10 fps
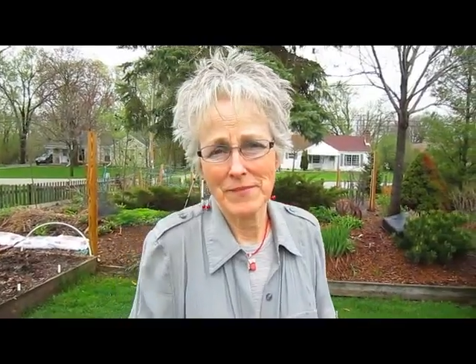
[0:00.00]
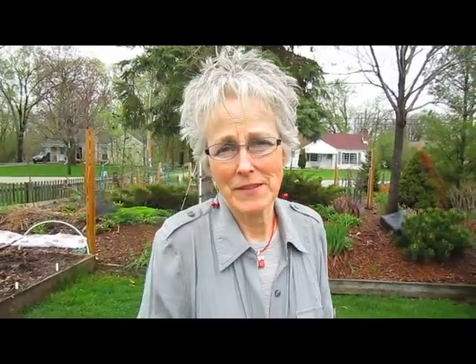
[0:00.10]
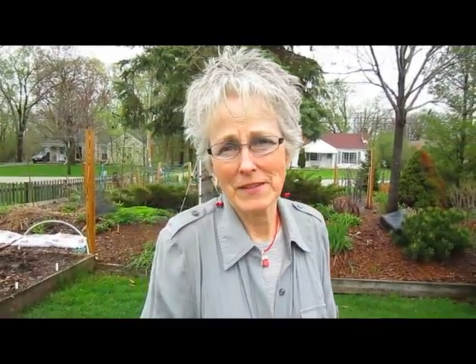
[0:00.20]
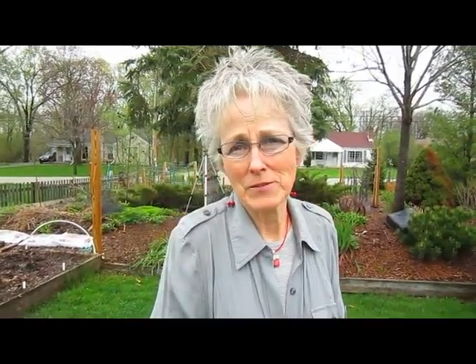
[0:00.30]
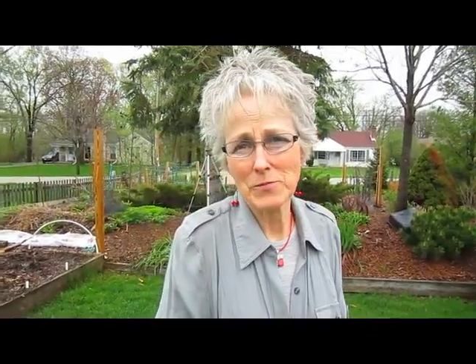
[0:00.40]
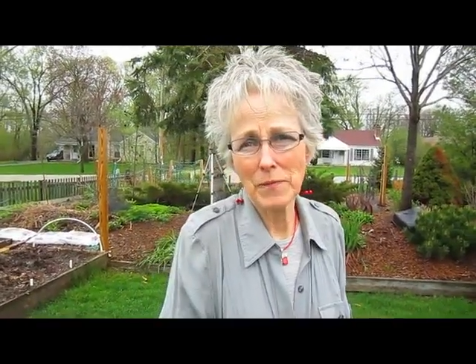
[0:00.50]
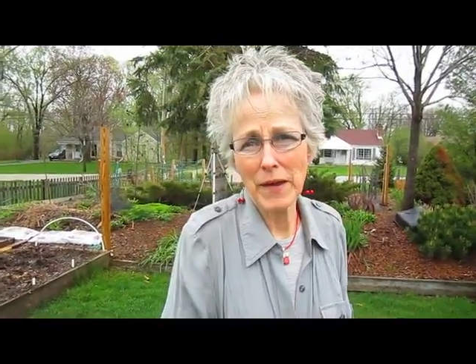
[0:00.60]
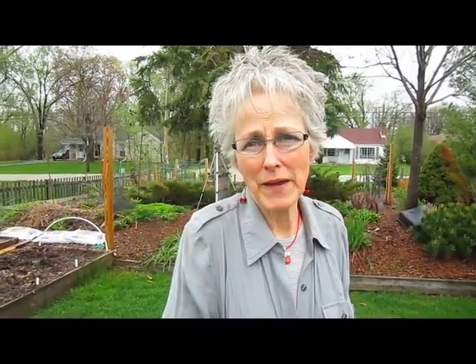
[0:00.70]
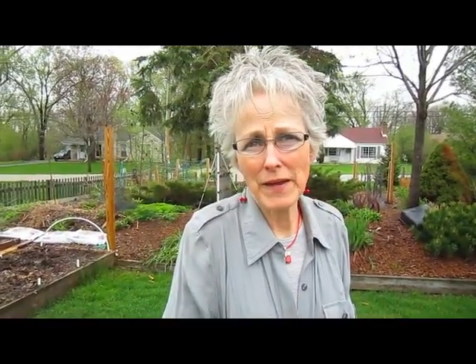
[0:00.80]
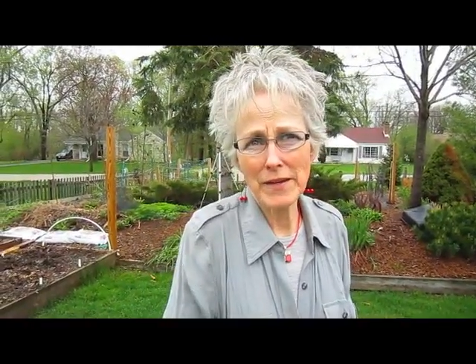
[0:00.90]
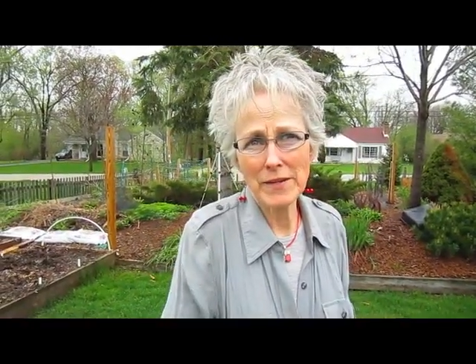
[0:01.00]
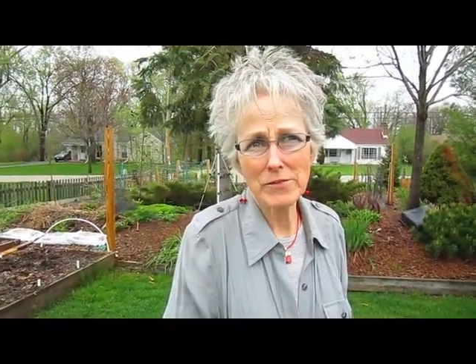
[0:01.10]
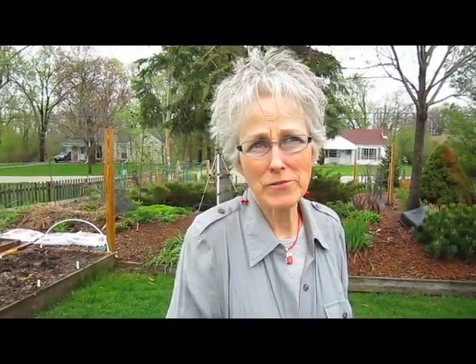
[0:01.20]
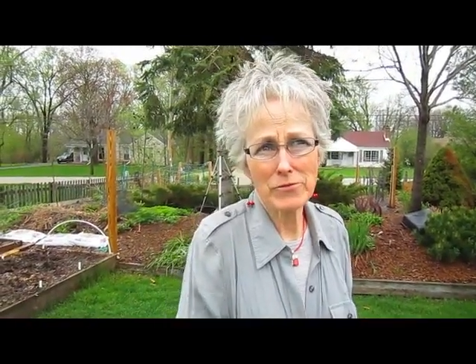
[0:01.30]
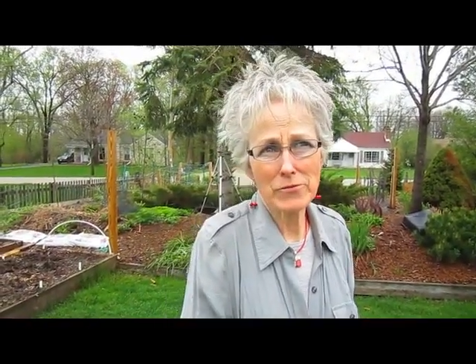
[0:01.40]
it's
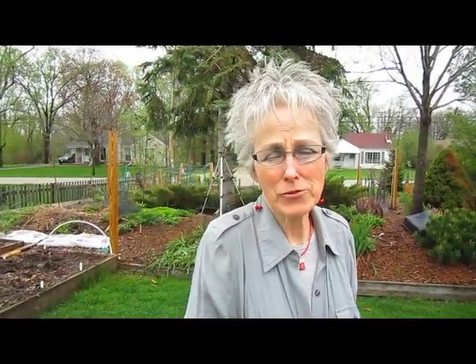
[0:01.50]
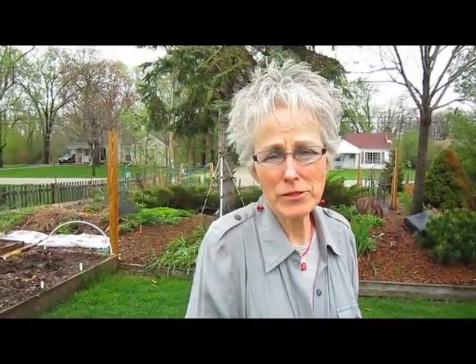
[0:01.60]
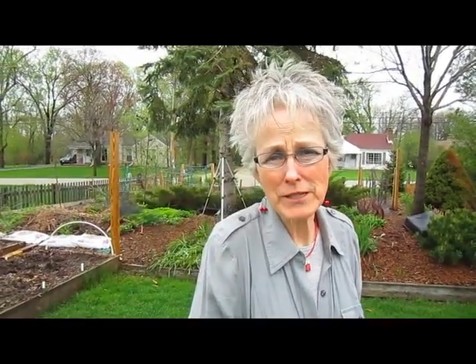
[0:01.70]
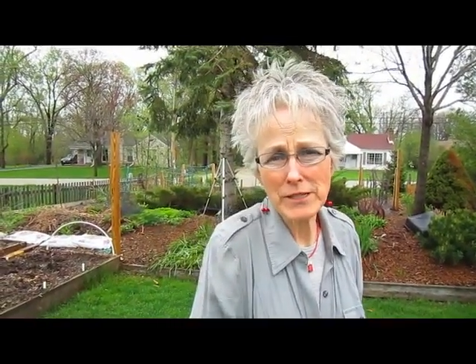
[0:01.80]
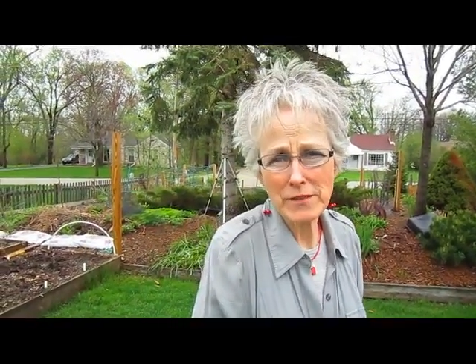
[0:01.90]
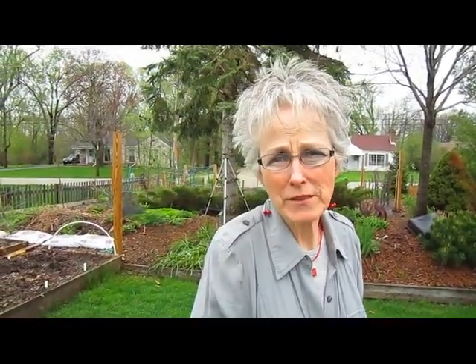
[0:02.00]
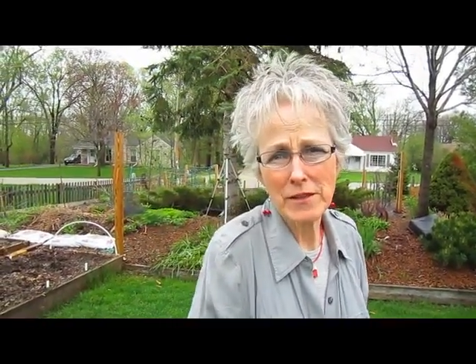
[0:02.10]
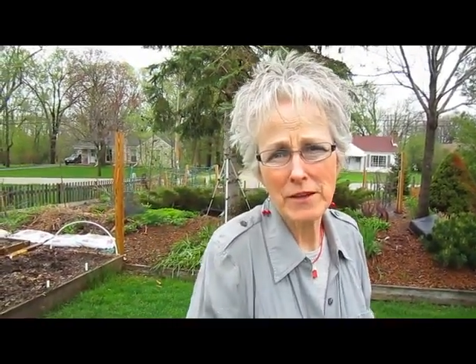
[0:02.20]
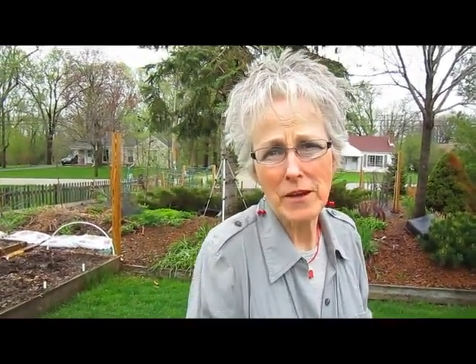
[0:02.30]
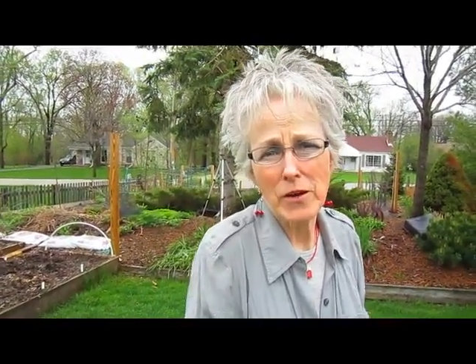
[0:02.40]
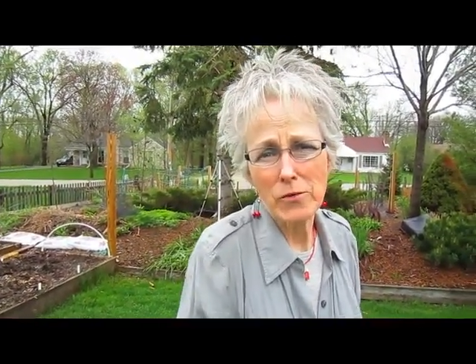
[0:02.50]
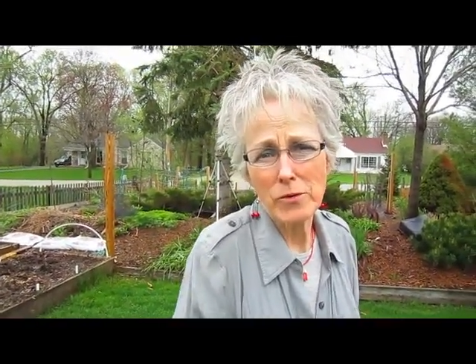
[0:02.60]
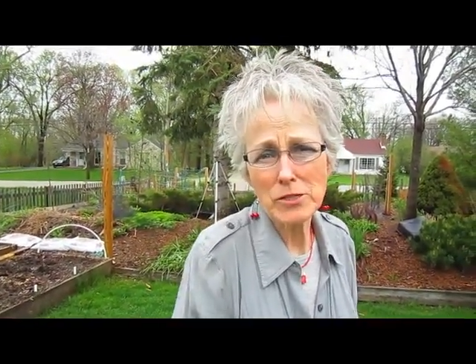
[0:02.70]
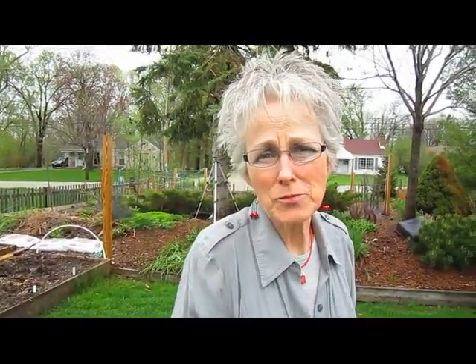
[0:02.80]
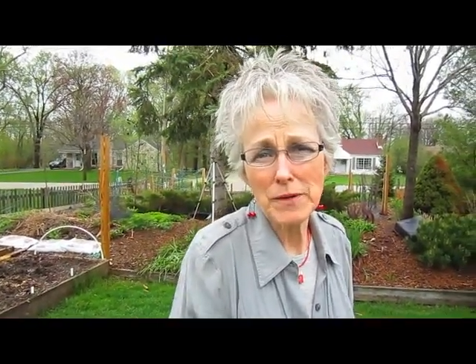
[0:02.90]
May 13th,
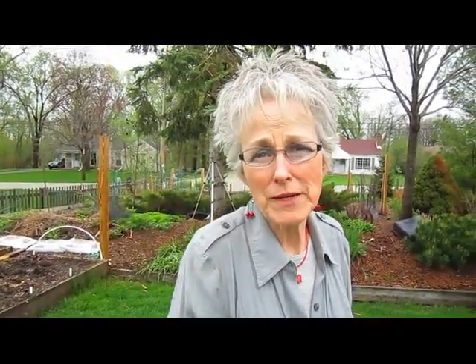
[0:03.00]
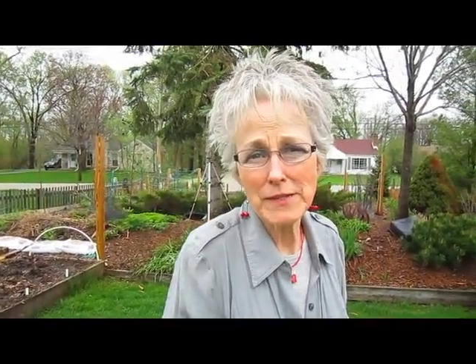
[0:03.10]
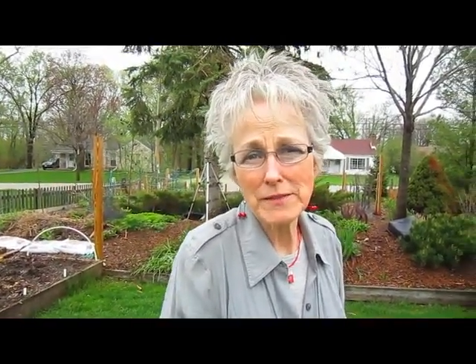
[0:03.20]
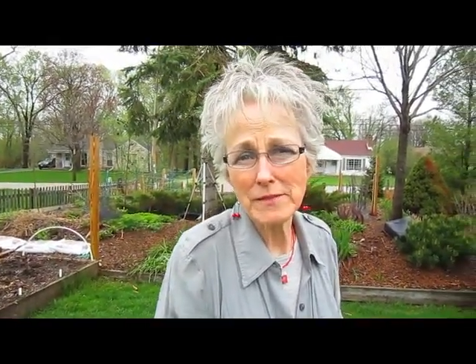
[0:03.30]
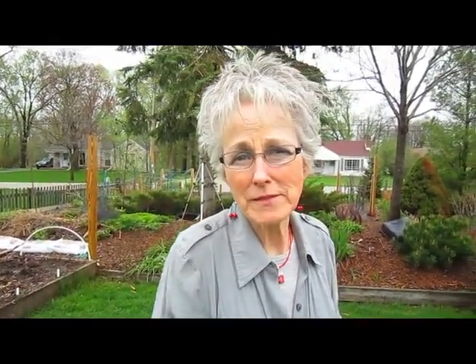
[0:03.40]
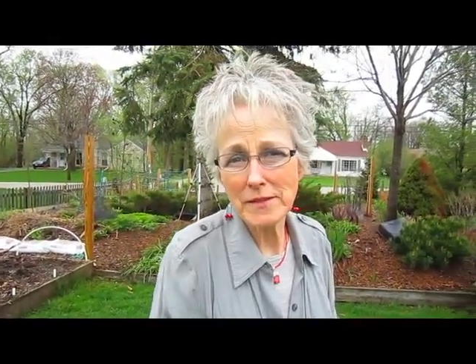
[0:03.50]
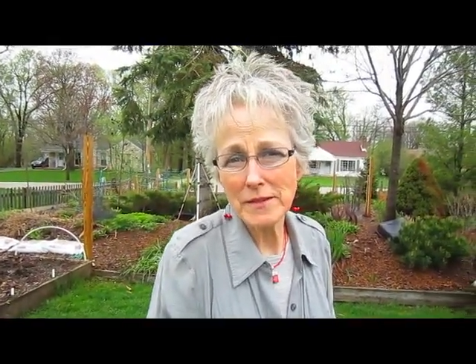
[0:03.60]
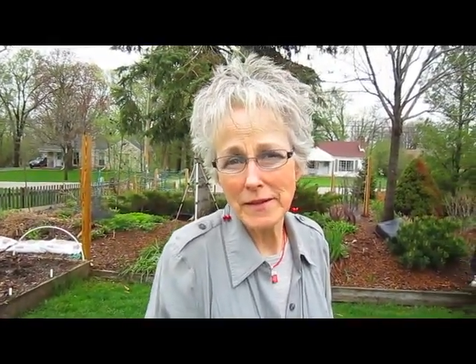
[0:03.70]
which means